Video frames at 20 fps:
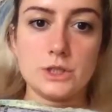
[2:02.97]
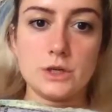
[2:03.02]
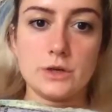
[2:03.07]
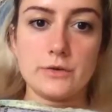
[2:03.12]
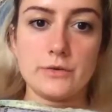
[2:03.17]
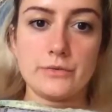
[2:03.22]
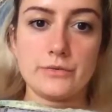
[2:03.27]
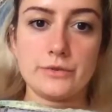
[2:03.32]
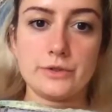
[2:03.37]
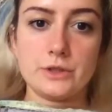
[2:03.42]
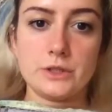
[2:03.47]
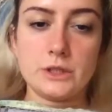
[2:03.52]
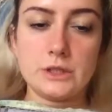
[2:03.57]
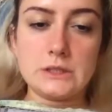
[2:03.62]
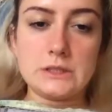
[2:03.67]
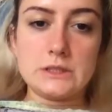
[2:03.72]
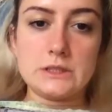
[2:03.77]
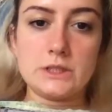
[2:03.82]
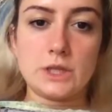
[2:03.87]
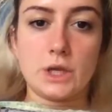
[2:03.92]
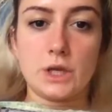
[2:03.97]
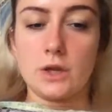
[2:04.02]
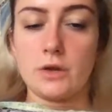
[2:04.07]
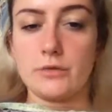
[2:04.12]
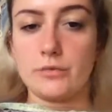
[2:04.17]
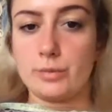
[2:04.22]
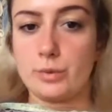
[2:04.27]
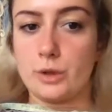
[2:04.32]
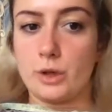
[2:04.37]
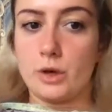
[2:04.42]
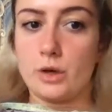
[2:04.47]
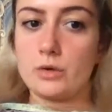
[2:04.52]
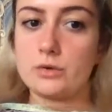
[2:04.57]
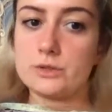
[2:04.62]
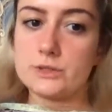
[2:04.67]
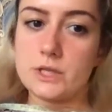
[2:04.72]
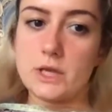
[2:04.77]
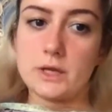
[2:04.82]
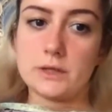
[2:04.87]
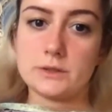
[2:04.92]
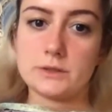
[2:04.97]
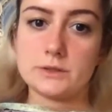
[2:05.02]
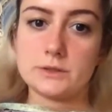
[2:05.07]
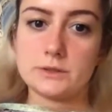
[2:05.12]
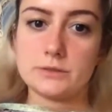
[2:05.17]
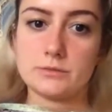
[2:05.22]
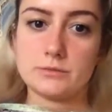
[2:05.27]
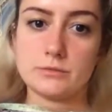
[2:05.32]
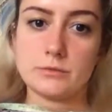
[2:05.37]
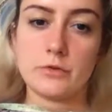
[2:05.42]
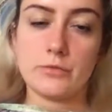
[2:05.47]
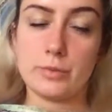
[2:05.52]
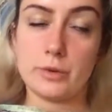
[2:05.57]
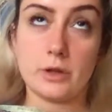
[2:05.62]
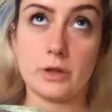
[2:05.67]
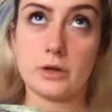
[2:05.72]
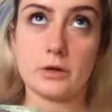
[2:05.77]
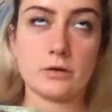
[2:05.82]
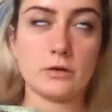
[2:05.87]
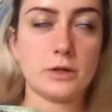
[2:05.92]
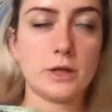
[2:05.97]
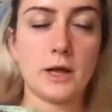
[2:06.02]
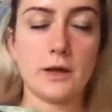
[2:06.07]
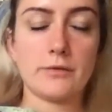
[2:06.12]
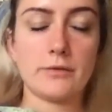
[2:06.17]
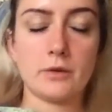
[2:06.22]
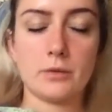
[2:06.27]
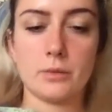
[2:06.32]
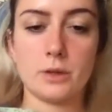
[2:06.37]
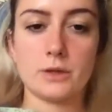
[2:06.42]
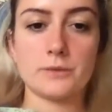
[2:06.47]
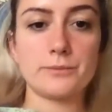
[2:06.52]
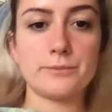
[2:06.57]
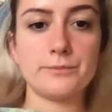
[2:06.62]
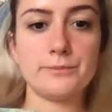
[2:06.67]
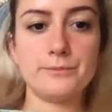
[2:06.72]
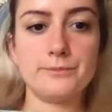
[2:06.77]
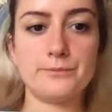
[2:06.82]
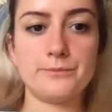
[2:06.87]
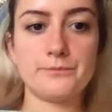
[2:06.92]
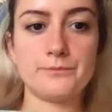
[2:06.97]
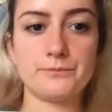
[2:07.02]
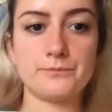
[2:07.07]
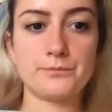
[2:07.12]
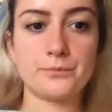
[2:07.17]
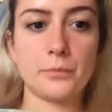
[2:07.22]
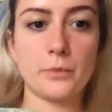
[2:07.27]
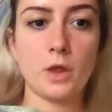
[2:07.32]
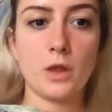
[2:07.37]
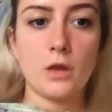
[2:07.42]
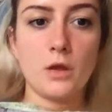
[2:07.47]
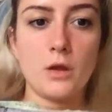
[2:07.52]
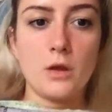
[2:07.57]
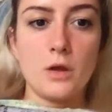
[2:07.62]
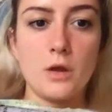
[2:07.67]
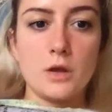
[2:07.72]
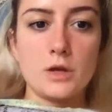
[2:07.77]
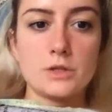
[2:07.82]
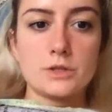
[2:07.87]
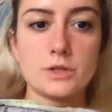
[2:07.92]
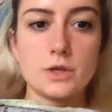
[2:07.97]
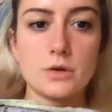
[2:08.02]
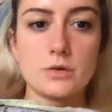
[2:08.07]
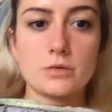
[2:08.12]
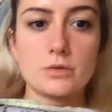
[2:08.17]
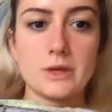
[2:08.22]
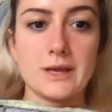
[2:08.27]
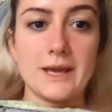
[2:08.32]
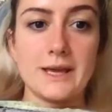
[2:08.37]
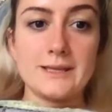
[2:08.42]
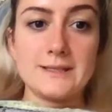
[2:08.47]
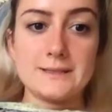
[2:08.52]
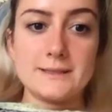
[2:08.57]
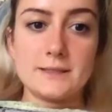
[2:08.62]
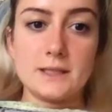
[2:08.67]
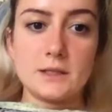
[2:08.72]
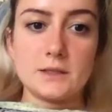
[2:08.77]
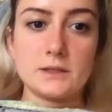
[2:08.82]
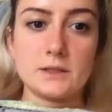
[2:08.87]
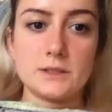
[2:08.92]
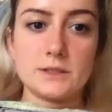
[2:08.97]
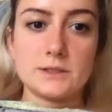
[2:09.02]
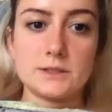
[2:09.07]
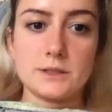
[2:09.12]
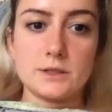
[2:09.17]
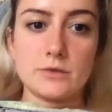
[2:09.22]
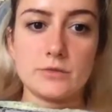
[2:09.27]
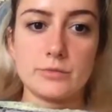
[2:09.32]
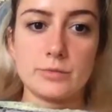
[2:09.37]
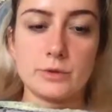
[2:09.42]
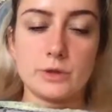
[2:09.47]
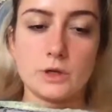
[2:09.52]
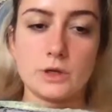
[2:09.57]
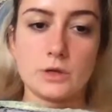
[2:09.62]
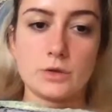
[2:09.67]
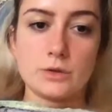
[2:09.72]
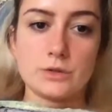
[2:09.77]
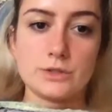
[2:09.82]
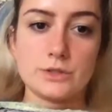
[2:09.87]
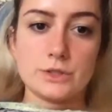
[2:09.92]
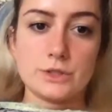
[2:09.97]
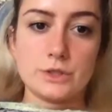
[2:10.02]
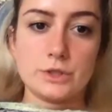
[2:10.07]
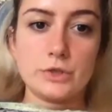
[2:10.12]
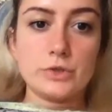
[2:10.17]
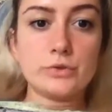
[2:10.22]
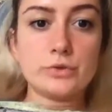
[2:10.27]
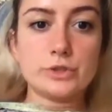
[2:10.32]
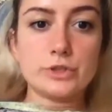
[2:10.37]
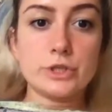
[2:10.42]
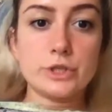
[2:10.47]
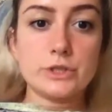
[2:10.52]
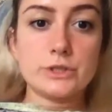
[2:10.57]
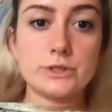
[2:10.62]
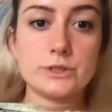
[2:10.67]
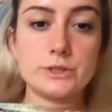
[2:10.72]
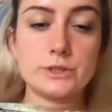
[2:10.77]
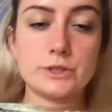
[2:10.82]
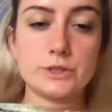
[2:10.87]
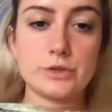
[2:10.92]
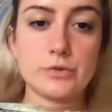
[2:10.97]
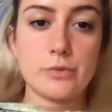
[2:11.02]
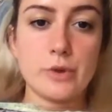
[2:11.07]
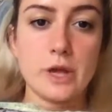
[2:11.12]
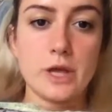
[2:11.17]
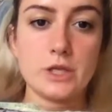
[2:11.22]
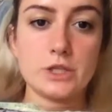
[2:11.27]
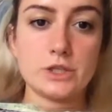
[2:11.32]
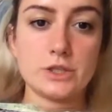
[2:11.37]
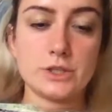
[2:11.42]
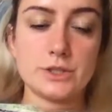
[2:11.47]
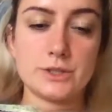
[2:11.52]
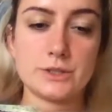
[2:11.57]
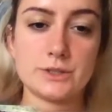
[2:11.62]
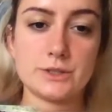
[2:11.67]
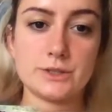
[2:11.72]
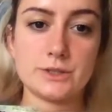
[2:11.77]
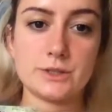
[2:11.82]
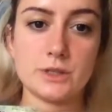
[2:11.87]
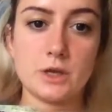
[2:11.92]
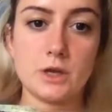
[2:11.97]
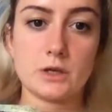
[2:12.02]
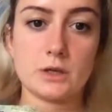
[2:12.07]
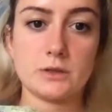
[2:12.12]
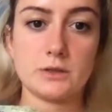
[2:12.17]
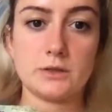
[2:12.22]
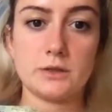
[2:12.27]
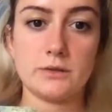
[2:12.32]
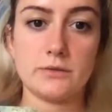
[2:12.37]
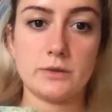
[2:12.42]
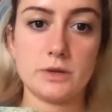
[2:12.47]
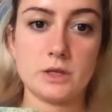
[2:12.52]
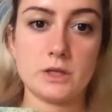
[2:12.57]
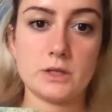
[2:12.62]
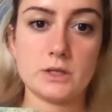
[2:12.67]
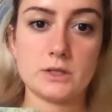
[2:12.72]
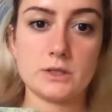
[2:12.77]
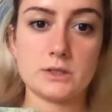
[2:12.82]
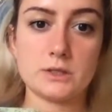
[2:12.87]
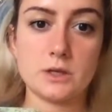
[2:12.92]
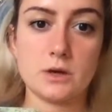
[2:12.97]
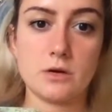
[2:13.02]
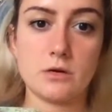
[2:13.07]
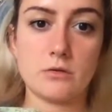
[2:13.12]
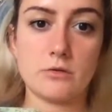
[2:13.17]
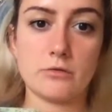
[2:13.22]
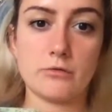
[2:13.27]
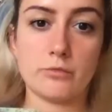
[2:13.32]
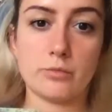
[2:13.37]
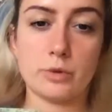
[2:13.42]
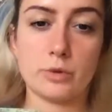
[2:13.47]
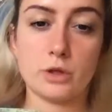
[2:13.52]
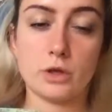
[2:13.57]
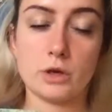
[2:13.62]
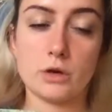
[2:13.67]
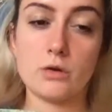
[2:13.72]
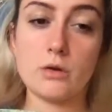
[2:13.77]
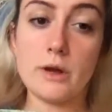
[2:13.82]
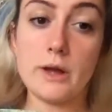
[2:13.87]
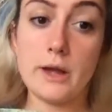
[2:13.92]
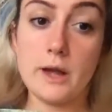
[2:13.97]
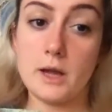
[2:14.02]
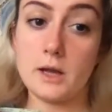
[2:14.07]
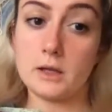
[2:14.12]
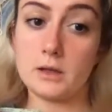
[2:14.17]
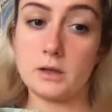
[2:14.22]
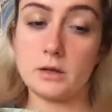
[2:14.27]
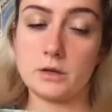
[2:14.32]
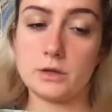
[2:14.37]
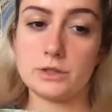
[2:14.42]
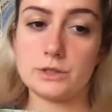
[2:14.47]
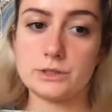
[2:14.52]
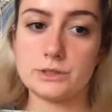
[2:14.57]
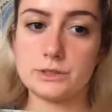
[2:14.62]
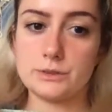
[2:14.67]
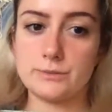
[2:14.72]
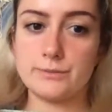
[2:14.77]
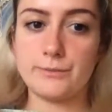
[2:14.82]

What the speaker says: of the study of political science, of political life, I mean. So, case studies of political institutions, situations, activities of political actors.